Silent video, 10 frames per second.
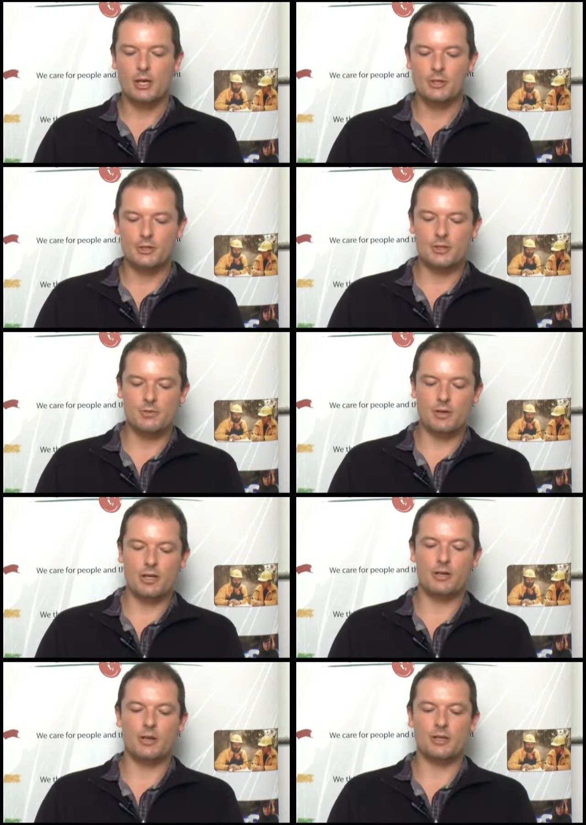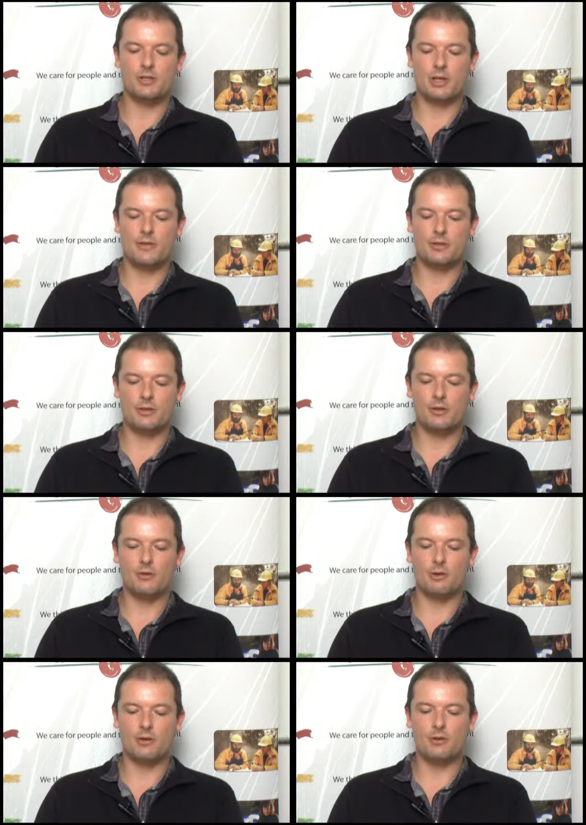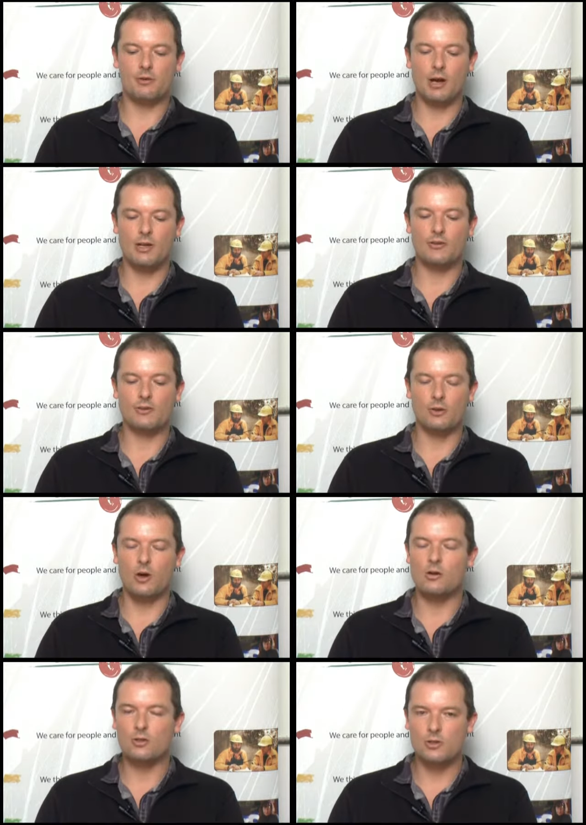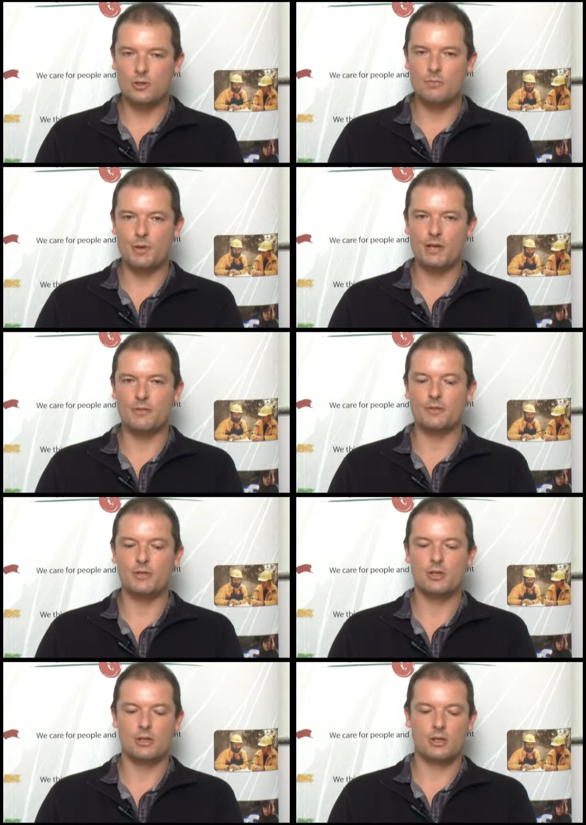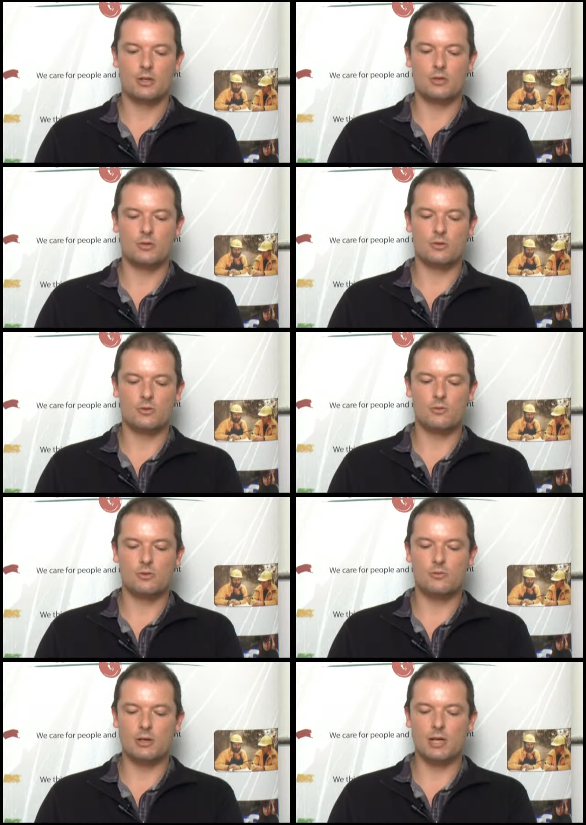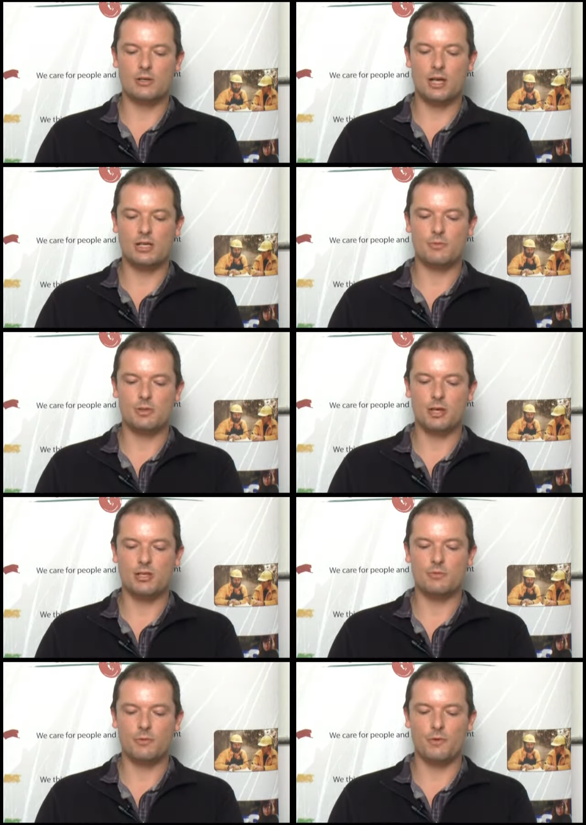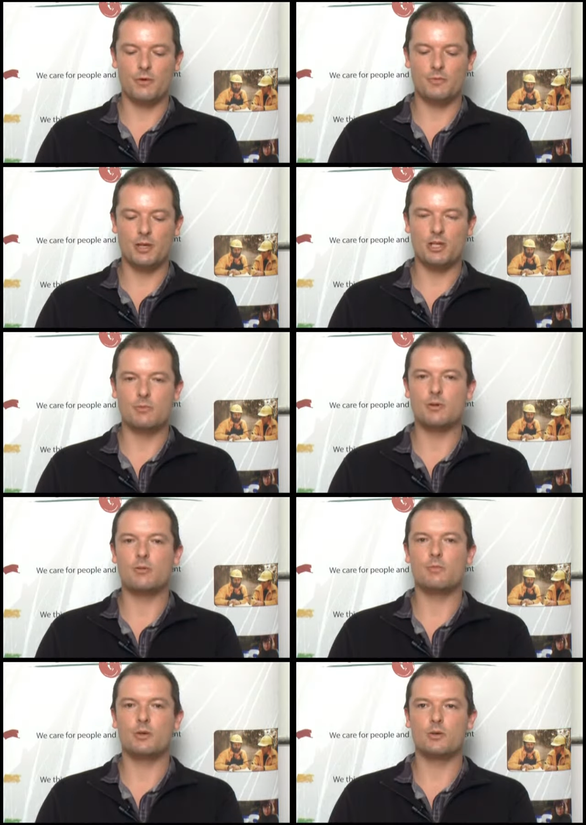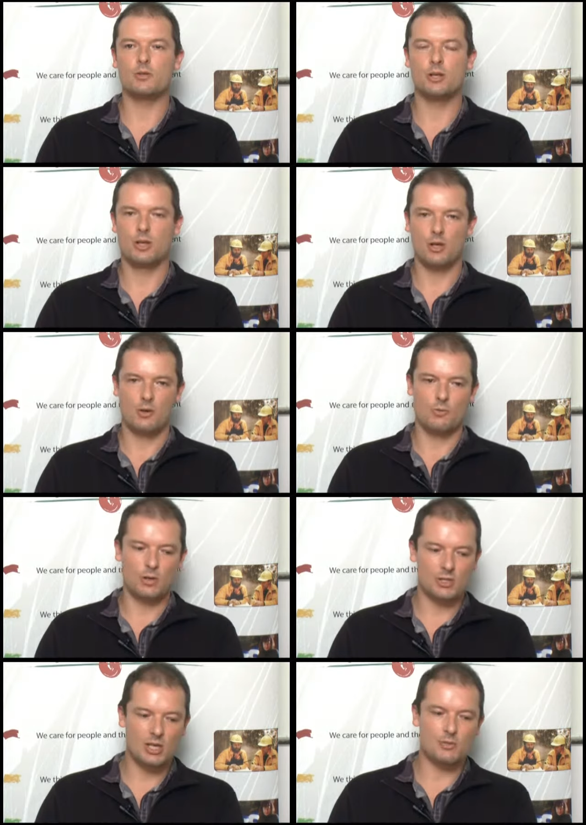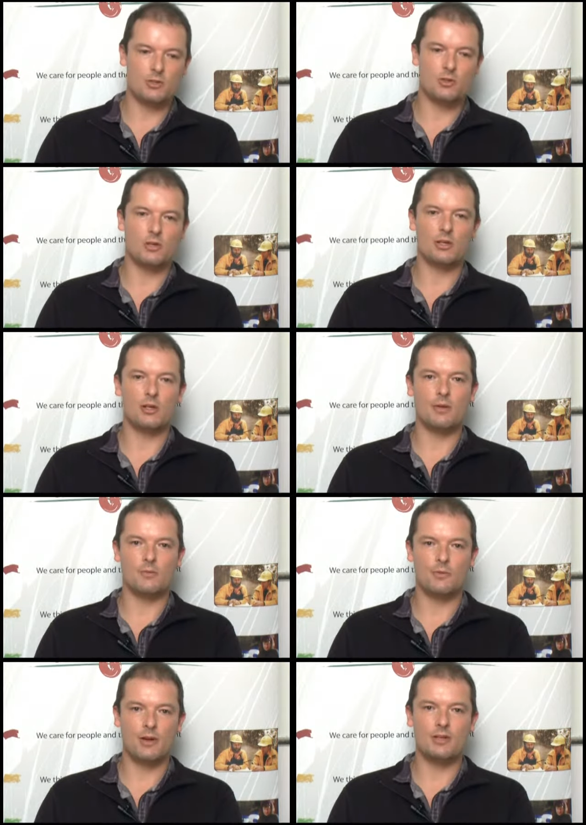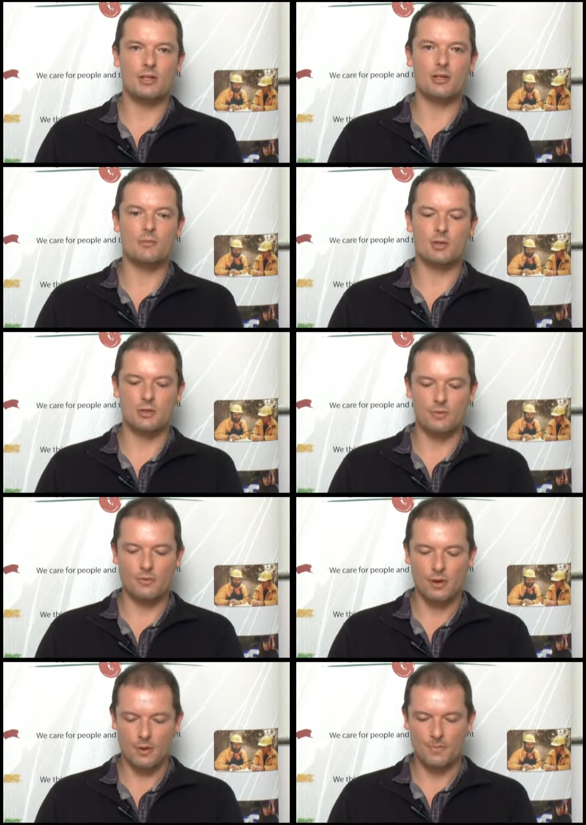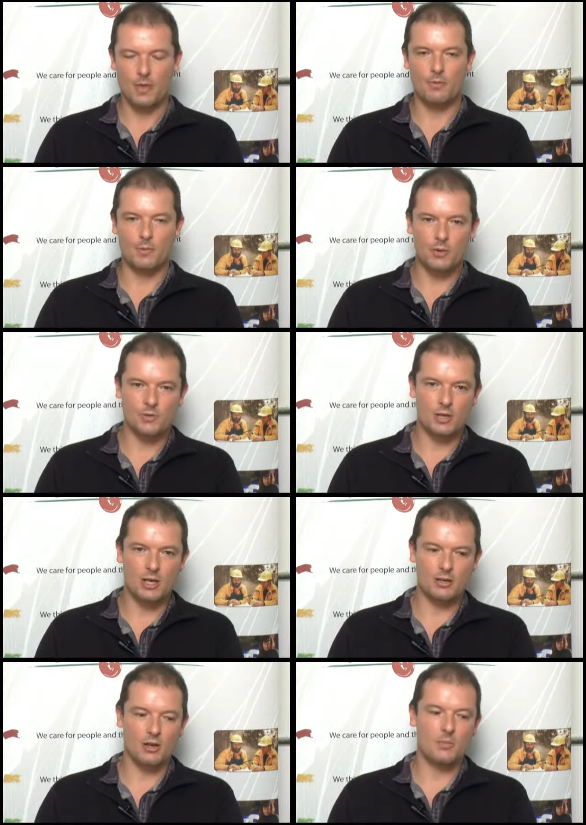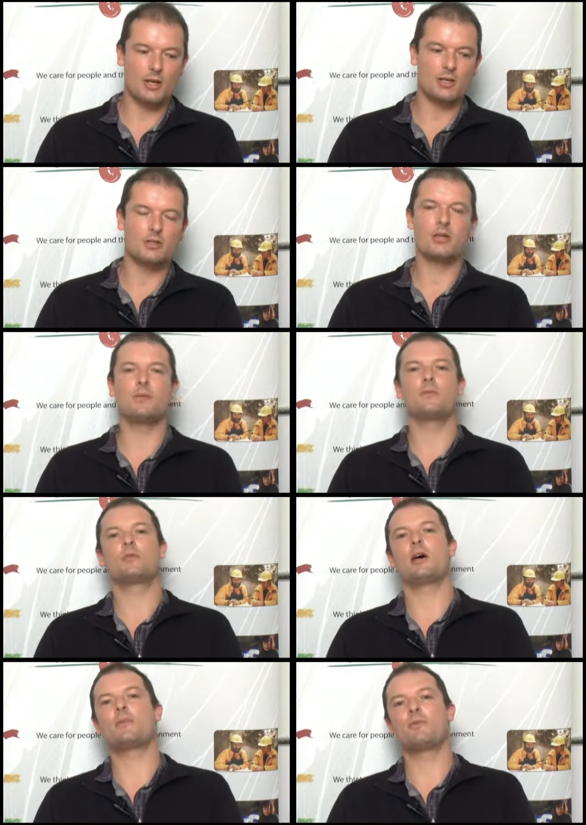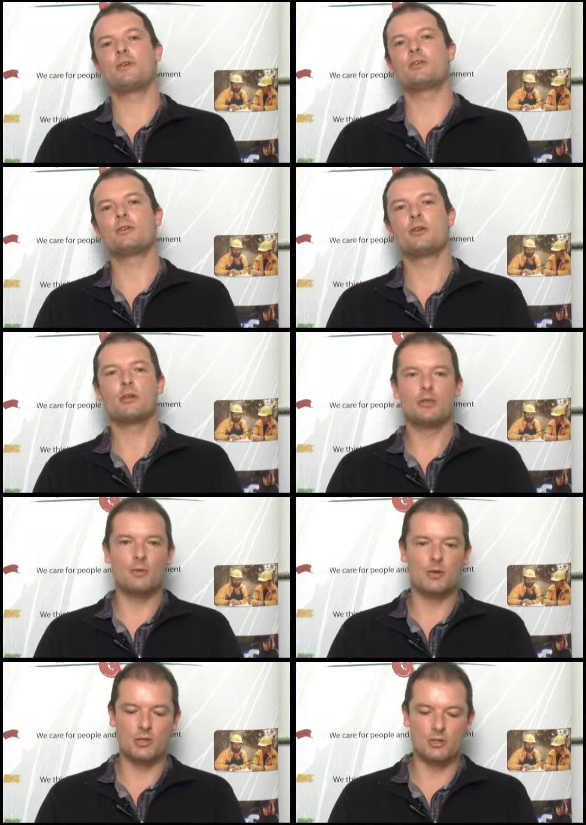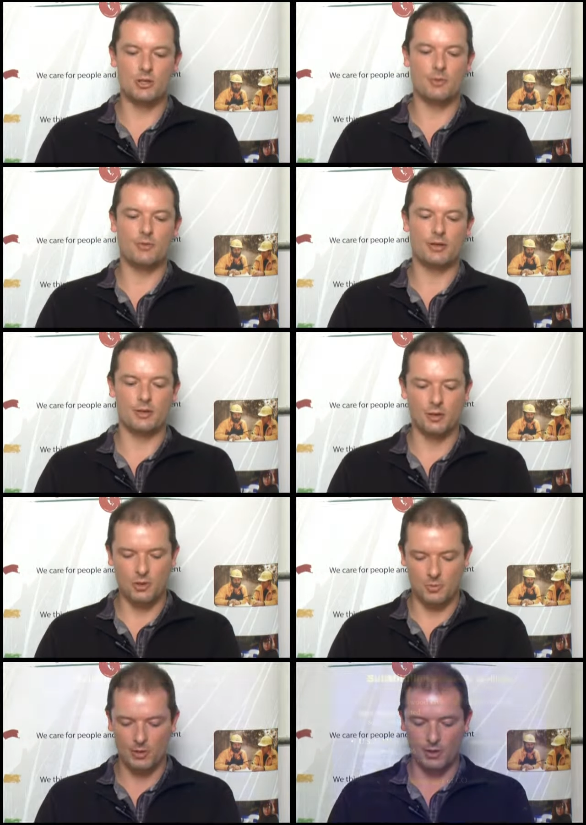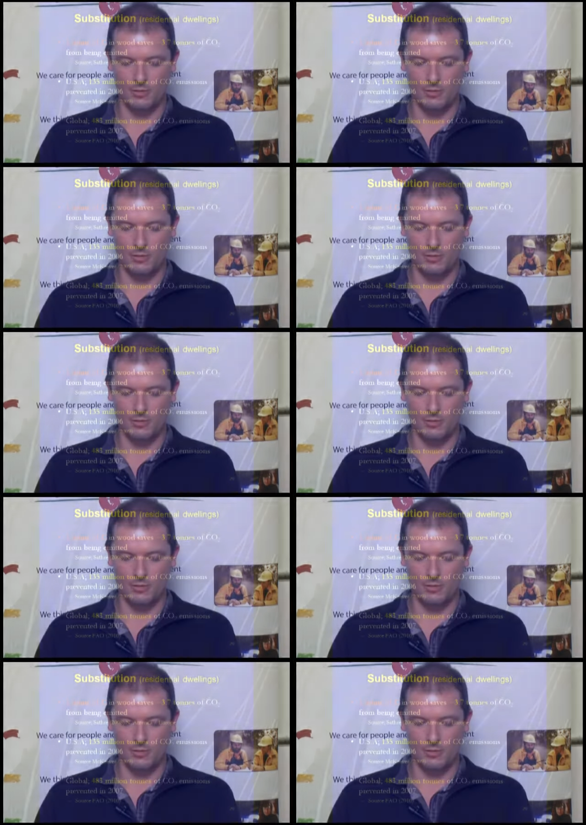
This is recognised as having the, one of the greatest long-term benefits to greenhouse gas mitigation with forest management because we are substituting and preventing an emission and because we can't go back in time to unprevent it, the emissions that are prevented accumulate